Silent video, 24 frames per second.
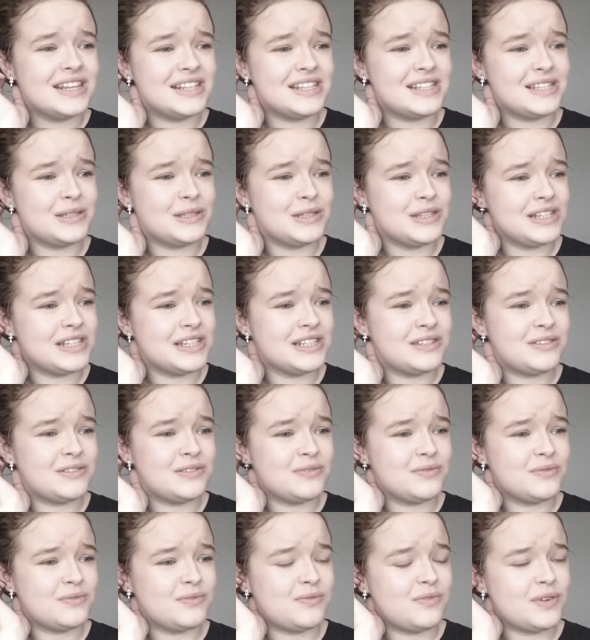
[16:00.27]

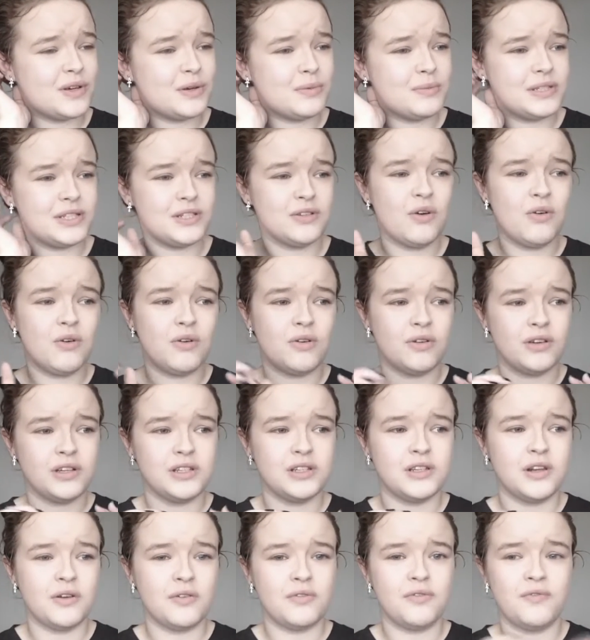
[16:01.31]
this film is not,
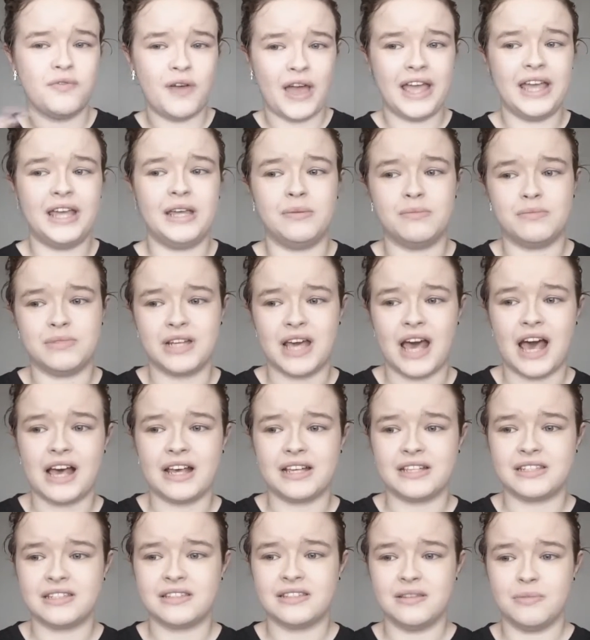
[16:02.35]
you know, famed
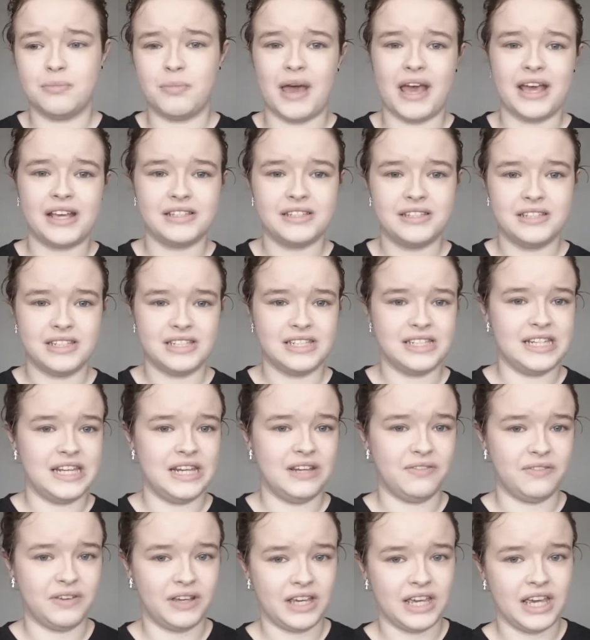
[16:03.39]
as the best
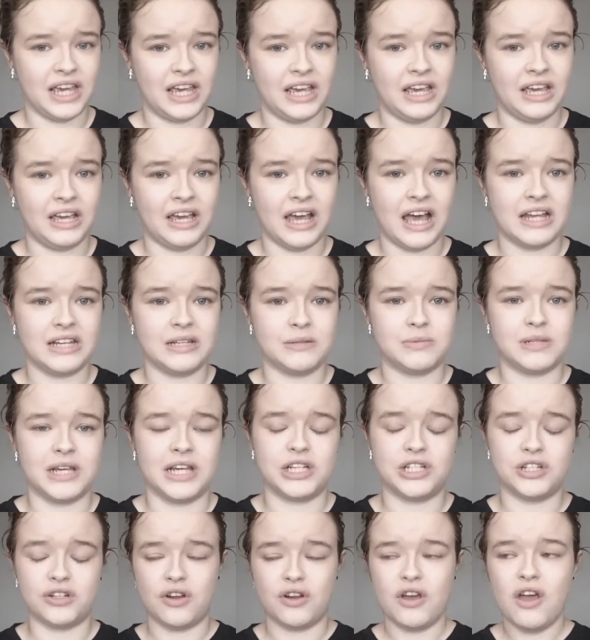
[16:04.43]
Stephen King
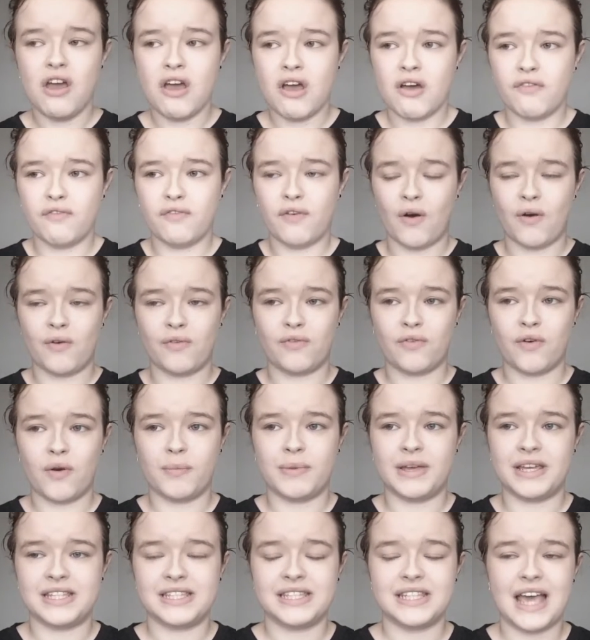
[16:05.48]
adaptation, far
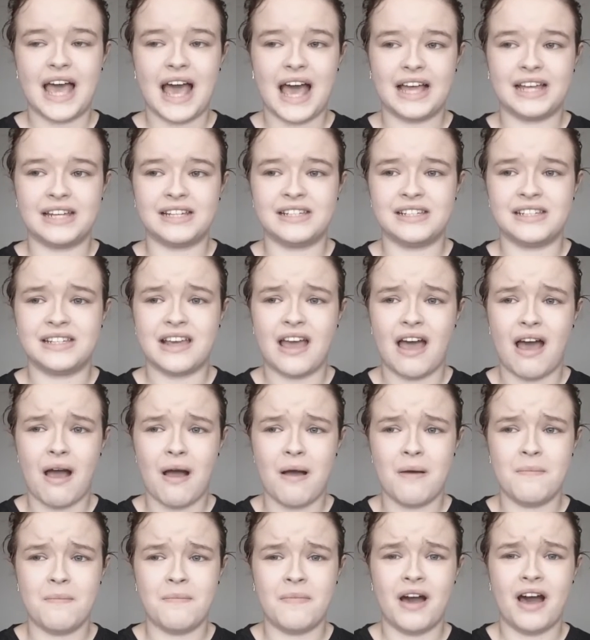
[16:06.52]
from it, and
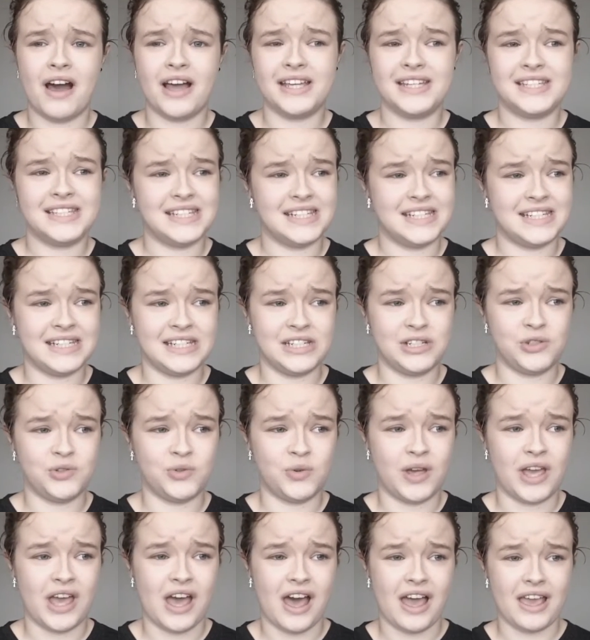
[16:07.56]
I didn't
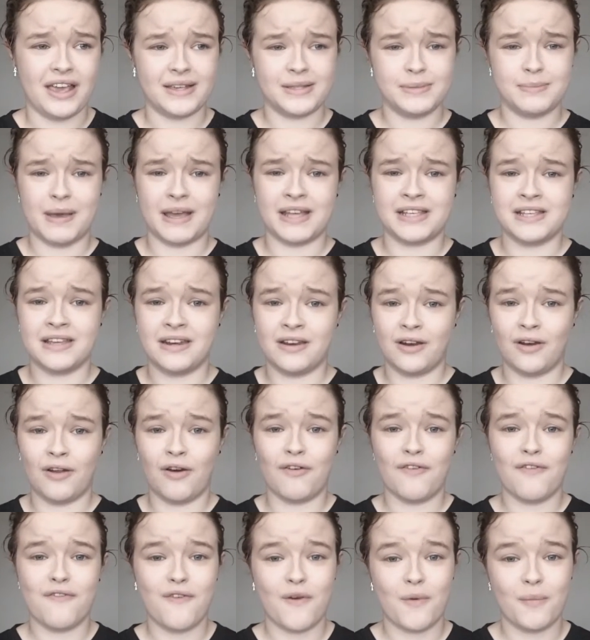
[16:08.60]
enjoy it. I expected a
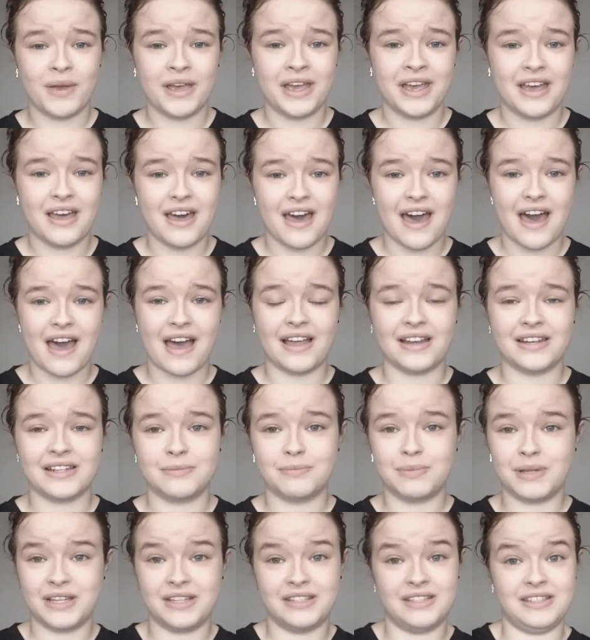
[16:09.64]
lot from it,
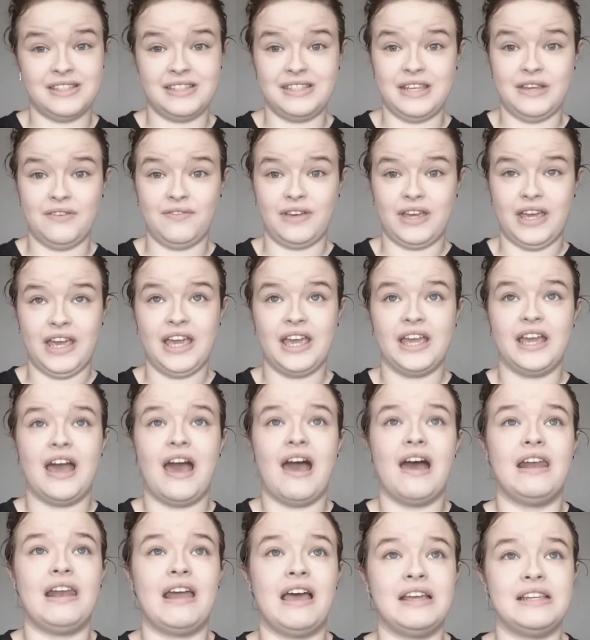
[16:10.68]
and because it's Stephen King,
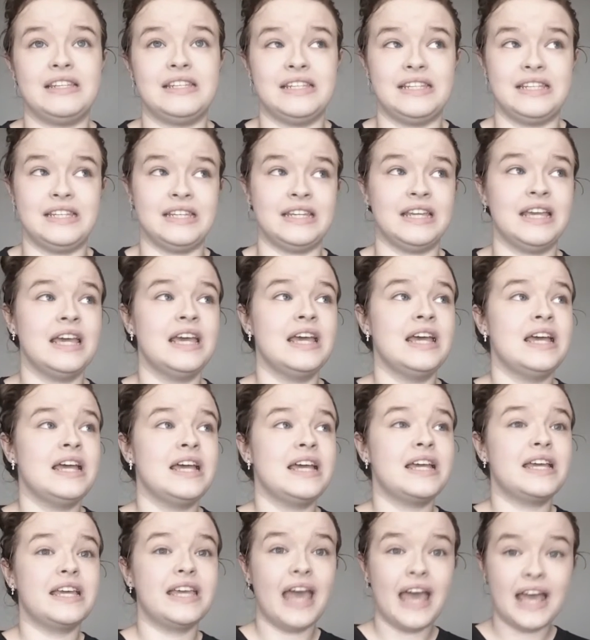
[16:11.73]
and I didn't
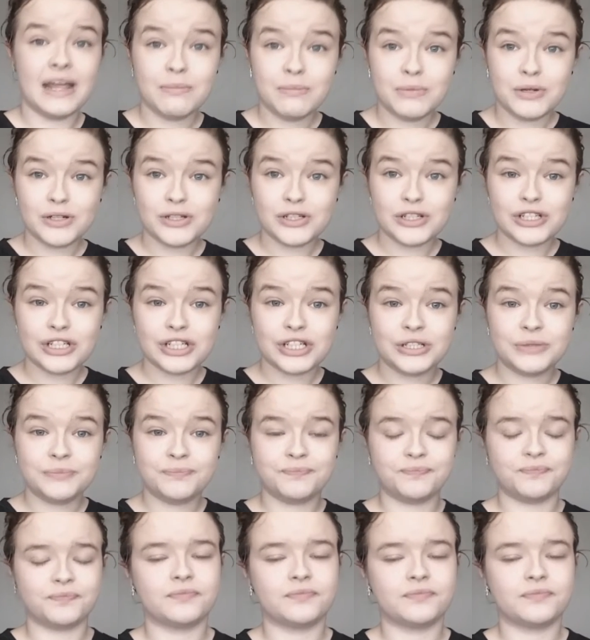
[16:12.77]
get much.